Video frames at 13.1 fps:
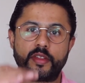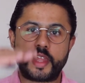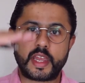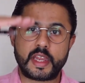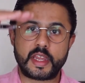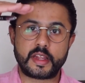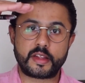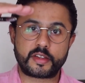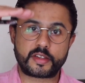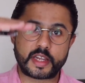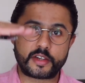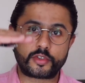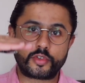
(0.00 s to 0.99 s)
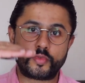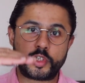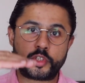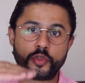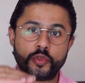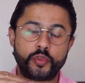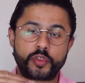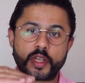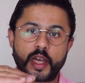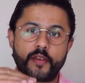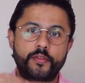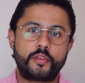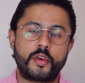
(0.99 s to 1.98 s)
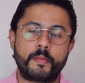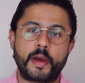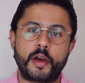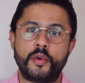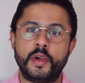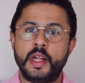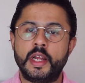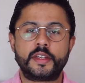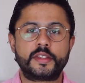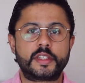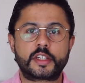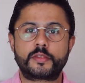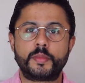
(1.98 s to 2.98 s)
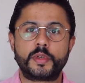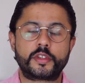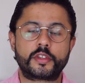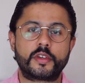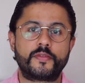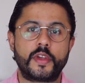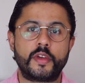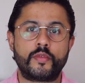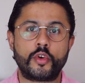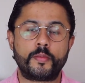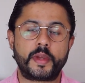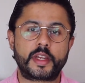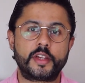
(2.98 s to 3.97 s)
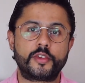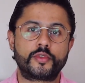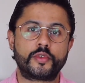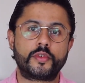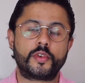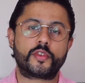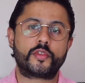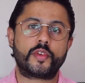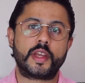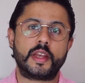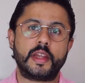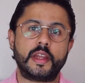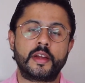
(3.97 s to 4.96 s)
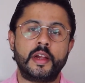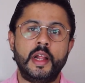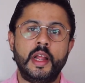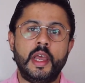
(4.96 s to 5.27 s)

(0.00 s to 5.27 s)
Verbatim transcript: They tend to reduce after about six months of aerobic endurance training.